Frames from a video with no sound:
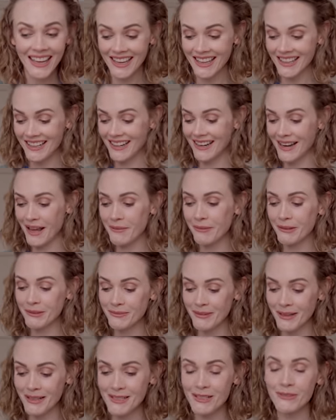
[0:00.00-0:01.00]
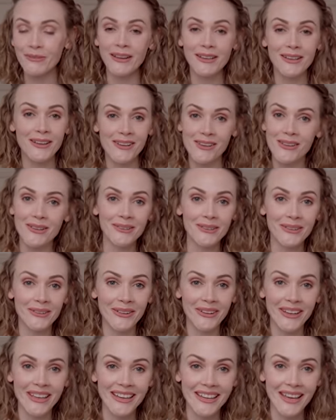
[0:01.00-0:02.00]
It enabled me to make a cute little
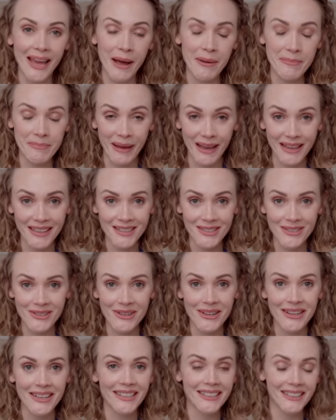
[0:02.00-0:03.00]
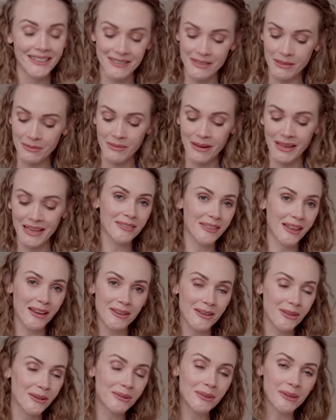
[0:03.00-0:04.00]
Kit Kat pastry and to make that
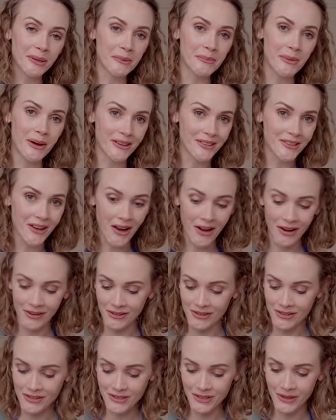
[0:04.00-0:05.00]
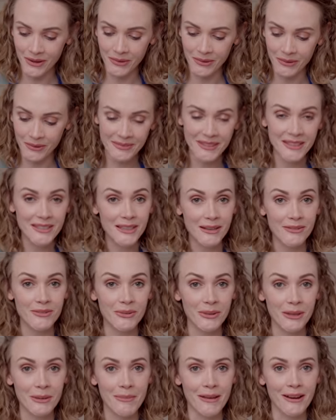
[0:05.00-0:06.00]
cute little montage. So this gift
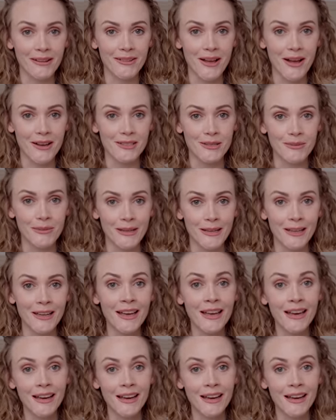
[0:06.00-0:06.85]
really meant a lot to me.